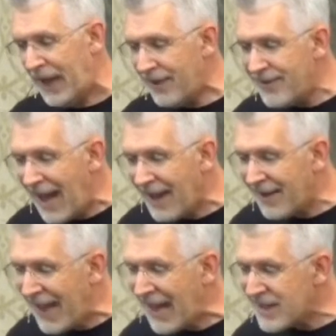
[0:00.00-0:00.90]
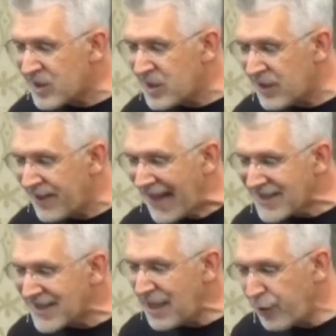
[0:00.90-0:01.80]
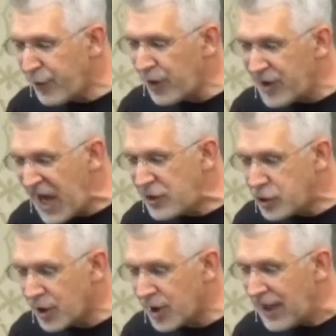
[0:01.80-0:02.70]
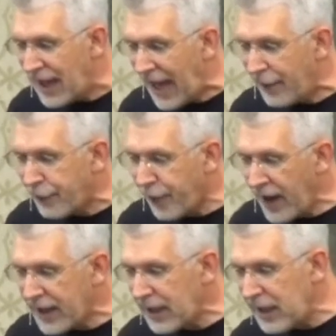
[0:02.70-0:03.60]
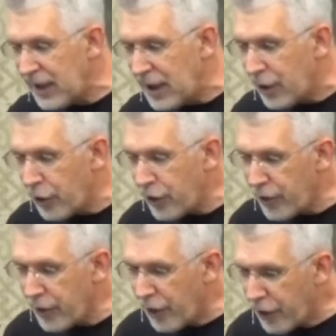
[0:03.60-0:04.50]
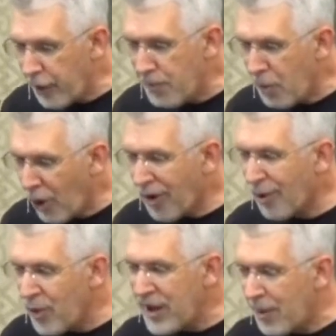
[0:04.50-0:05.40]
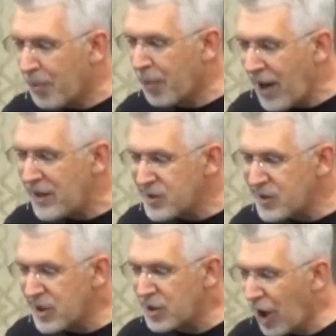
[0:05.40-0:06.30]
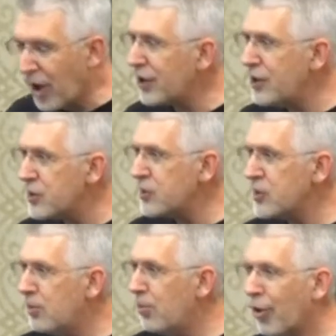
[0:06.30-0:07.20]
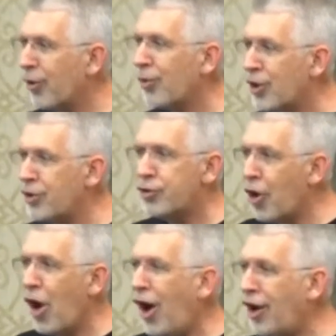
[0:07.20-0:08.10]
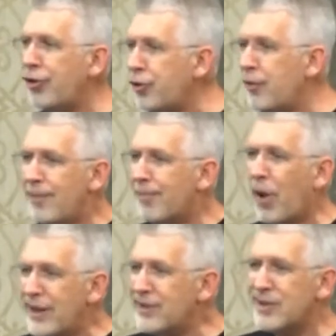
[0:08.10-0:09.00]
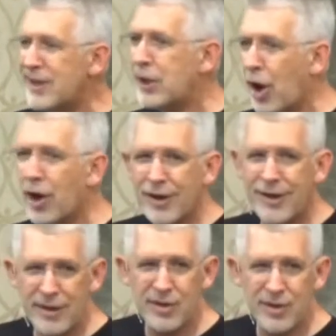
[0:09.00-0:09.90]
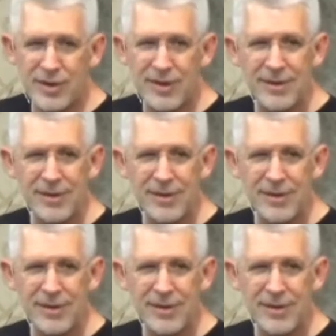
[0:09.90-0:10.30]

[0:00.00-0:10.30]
And that, that is the, that sinful nature. And frankly, the more we embrace the darkness, the more we're drawn to embrace the darkness.